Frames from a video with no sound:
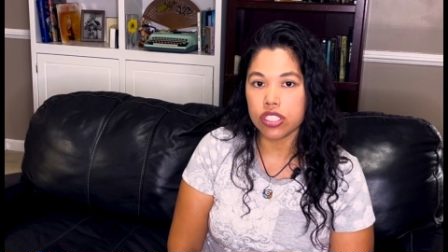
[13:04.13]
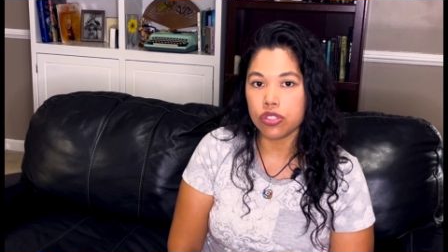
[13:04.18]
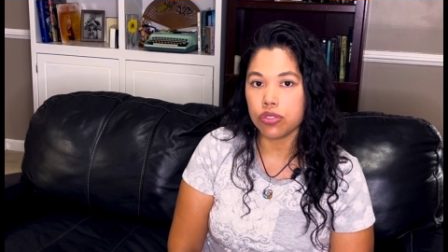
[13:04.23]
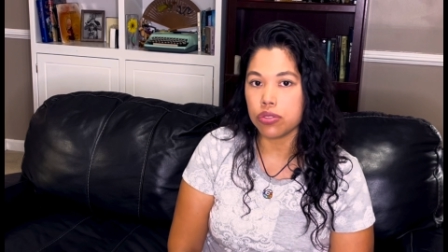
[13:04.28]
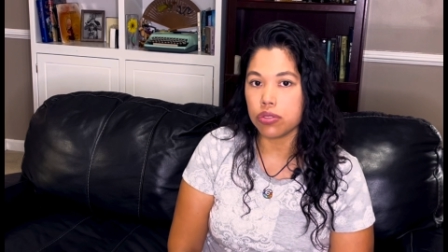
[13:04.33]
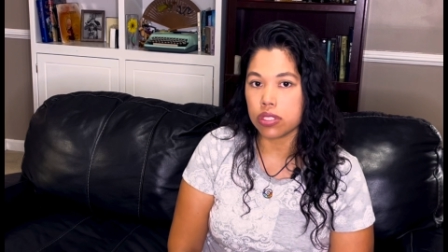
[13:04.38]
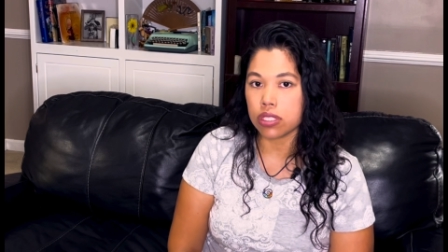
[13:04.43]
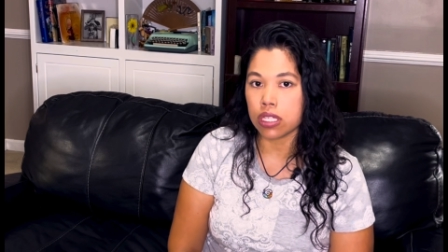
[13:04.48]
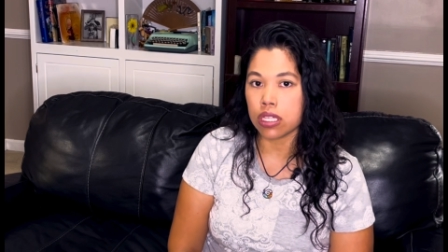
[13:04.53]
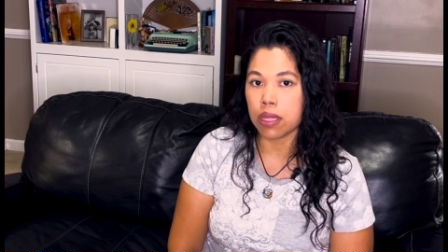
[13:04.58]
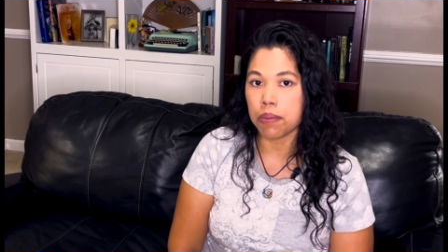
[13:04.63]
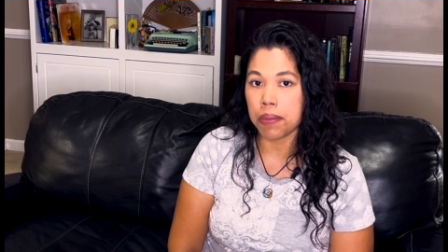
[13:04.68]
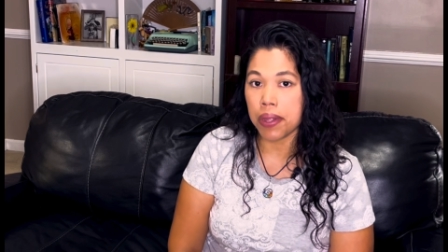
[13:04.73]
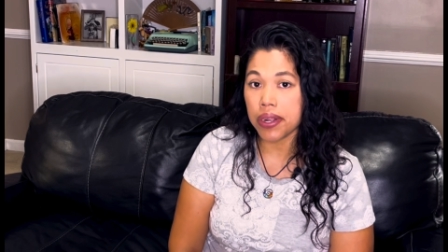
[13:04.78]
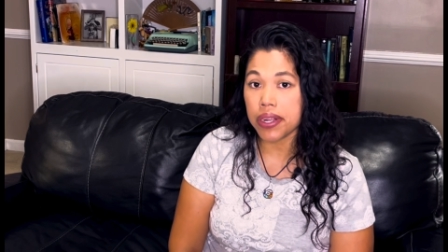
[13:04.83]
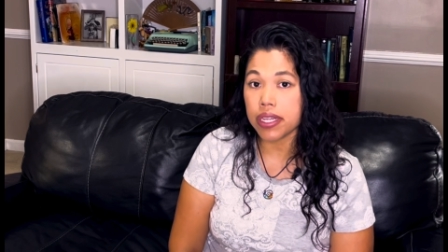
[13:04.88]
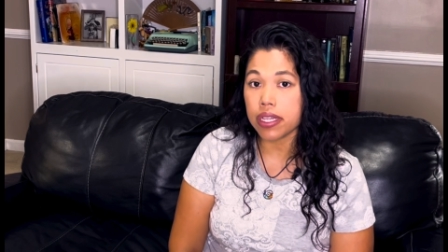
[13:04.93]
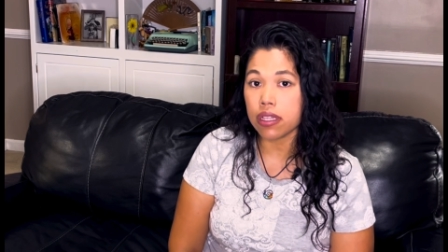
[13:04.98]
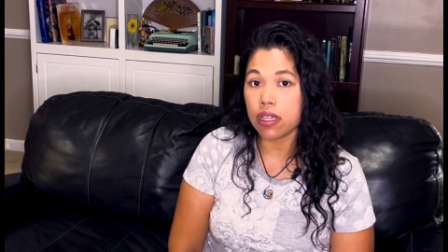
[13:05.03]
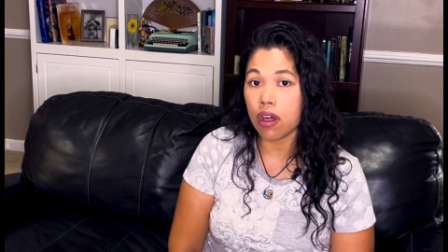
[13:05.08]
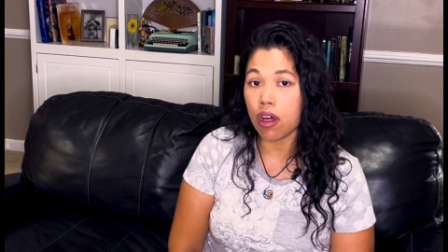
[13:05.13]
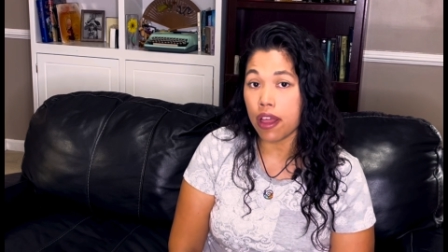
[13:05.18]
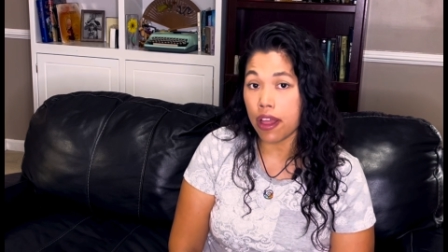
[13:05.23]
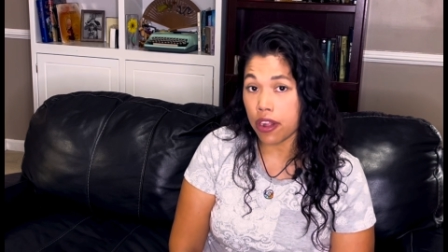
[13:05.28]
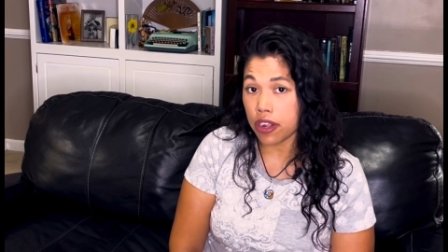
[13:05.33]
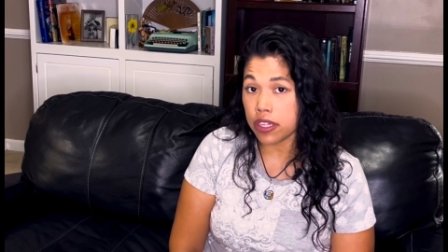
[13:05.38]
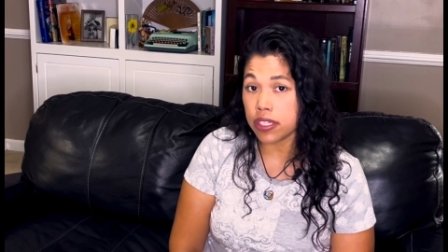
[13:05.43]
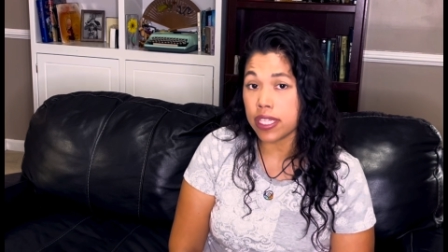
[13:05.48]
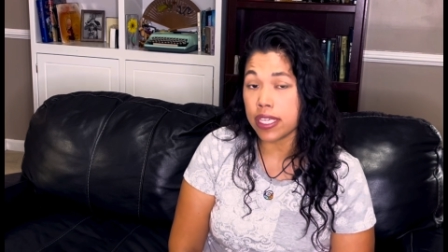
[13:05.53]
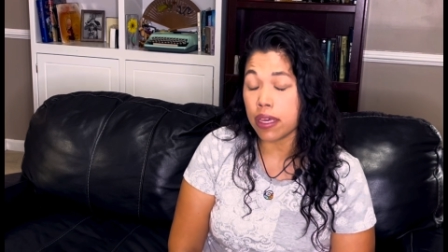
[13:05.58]
who was an
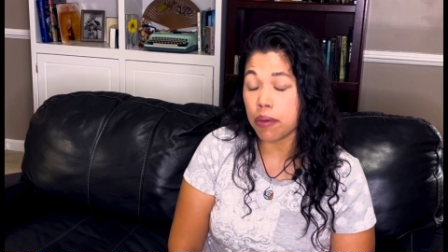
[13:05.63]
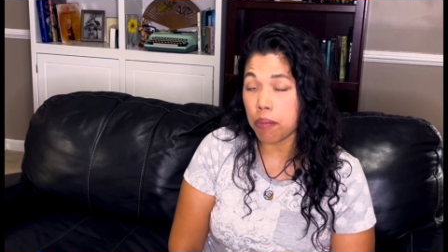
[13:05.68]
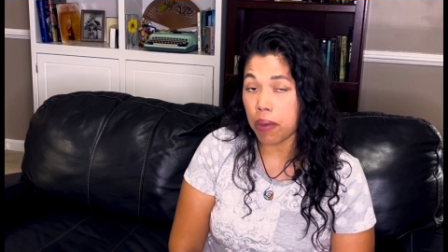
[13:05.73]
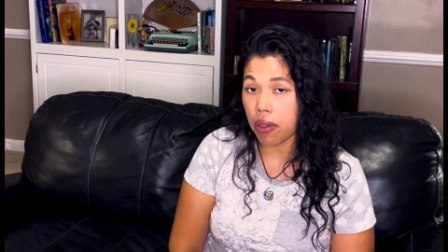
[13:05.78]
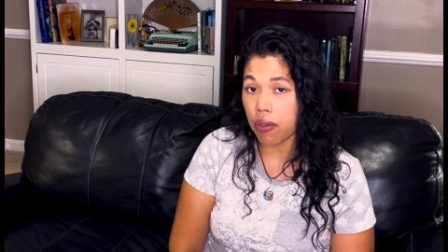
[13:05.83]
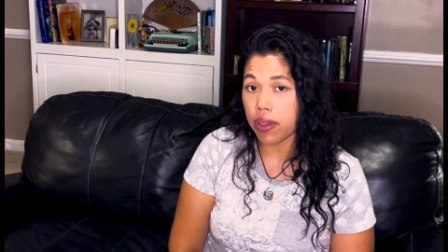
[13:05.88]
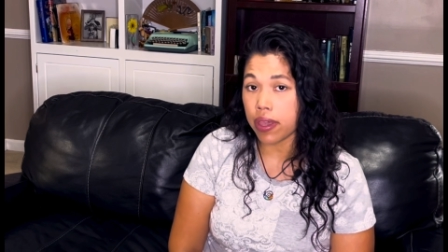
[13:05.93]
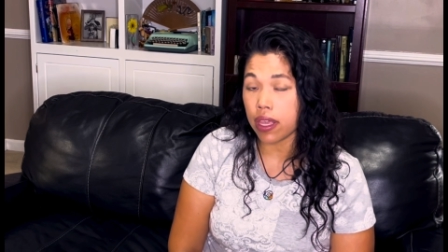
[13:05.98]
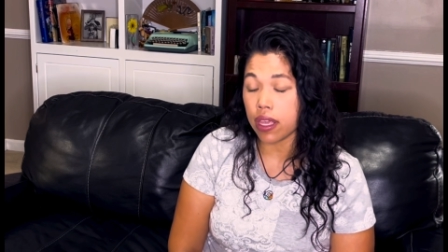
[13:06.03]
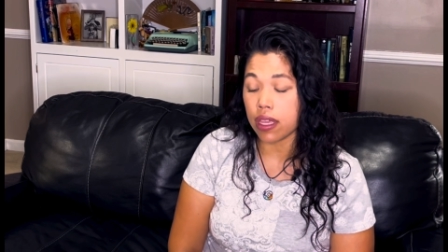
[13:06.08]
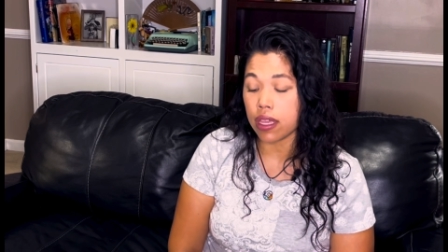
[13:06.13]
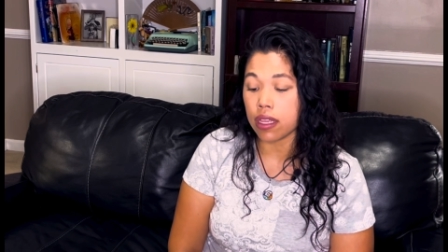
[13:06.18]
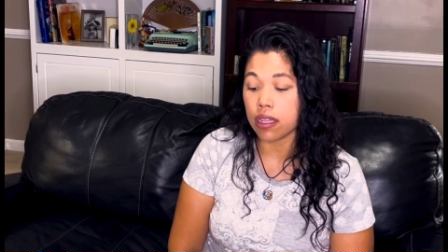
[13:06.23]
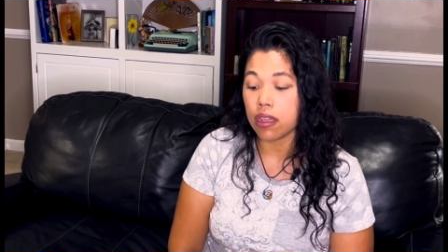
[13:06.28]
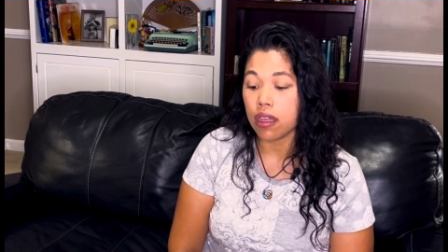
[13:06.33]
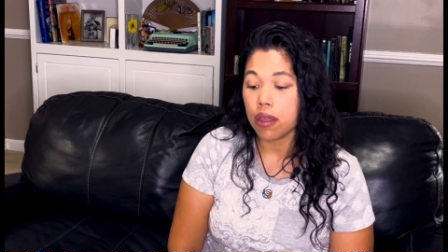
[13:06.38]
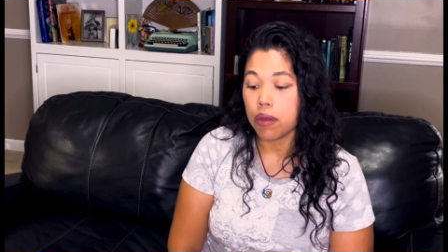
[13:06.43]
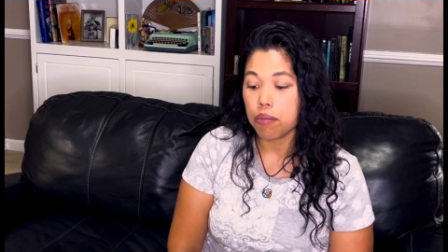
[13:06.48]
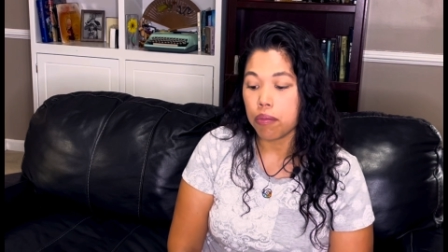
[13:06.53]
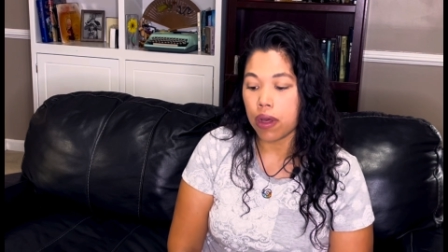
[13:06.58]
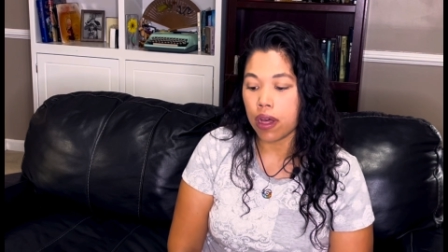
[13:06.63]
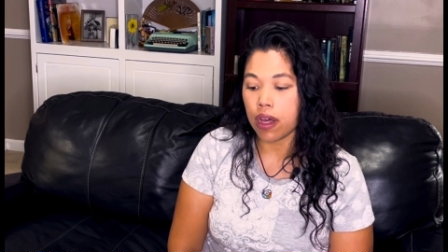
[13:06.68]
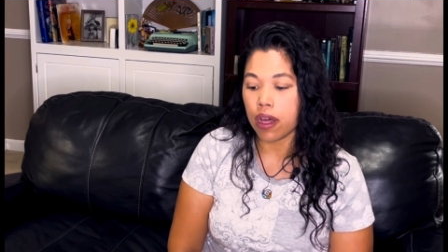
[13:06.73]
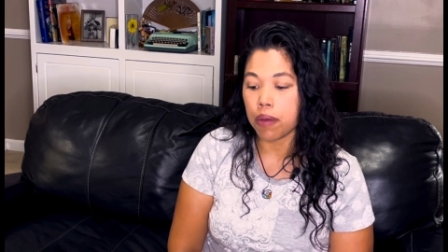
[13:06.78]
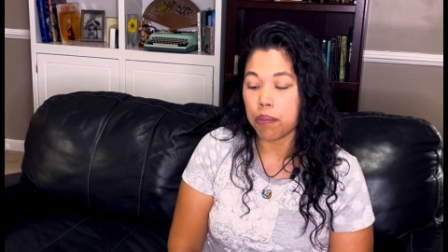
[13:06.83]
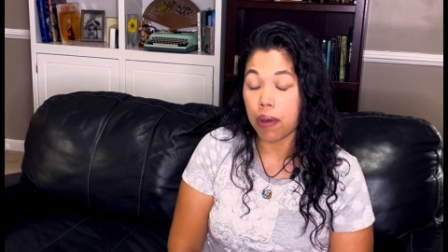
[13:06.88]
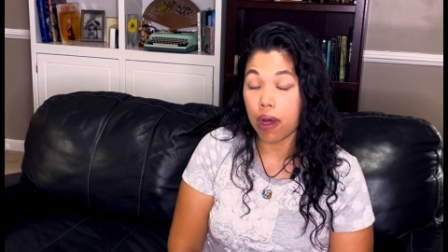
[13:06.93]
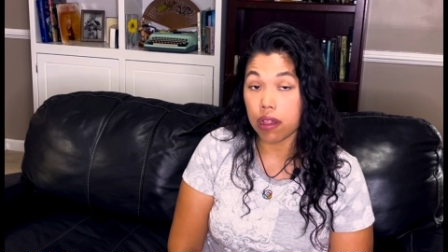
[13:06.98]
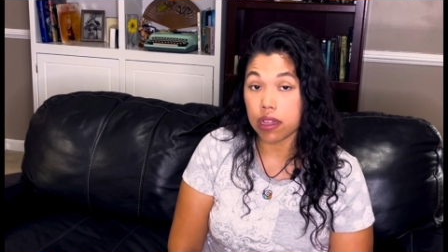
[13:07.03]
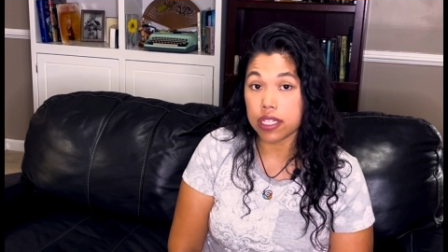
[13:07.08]
early American
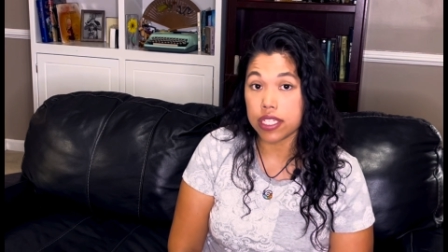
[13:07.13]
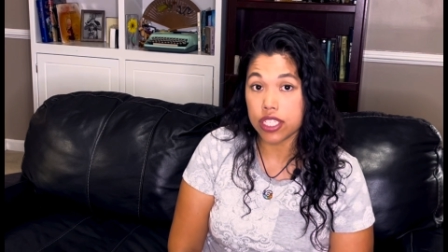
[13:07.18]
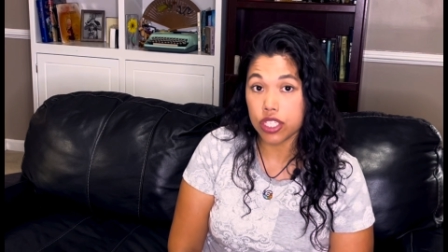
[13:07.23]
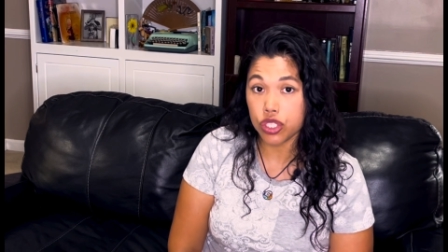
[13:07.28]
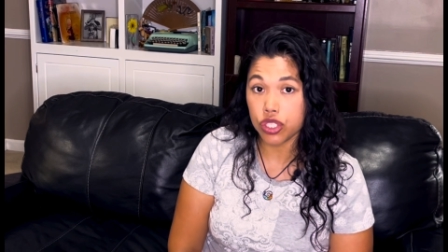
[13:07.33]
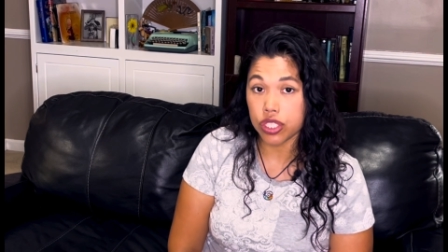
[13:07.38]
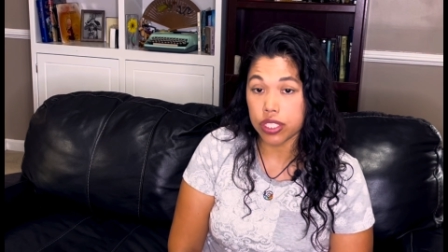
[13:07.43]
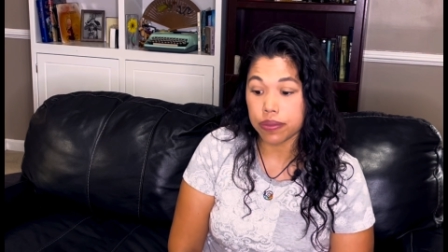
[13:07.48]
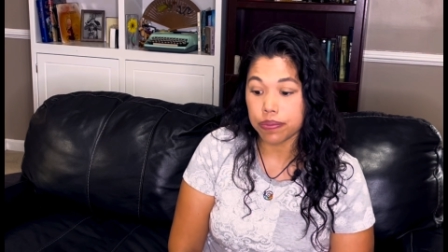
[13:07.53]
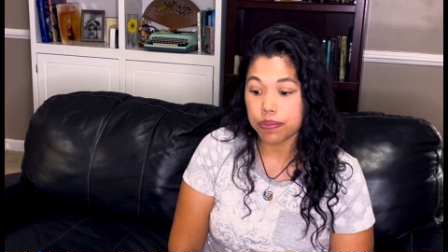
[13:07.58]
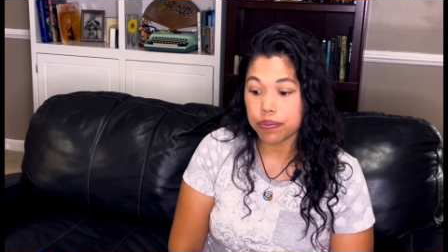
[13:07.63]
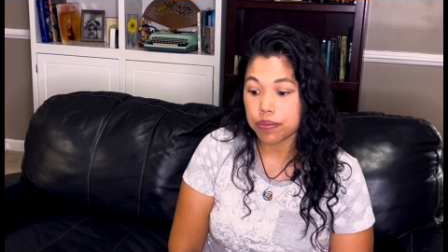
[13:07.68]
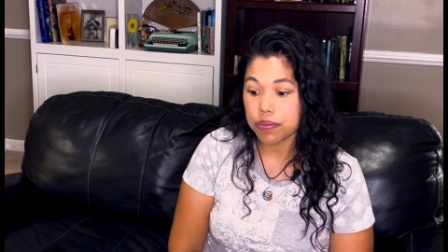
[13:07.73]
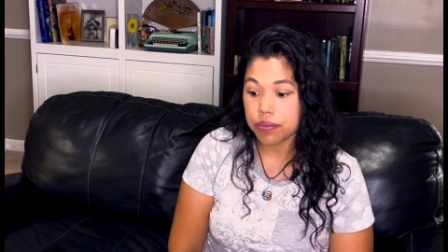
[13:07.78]
politician.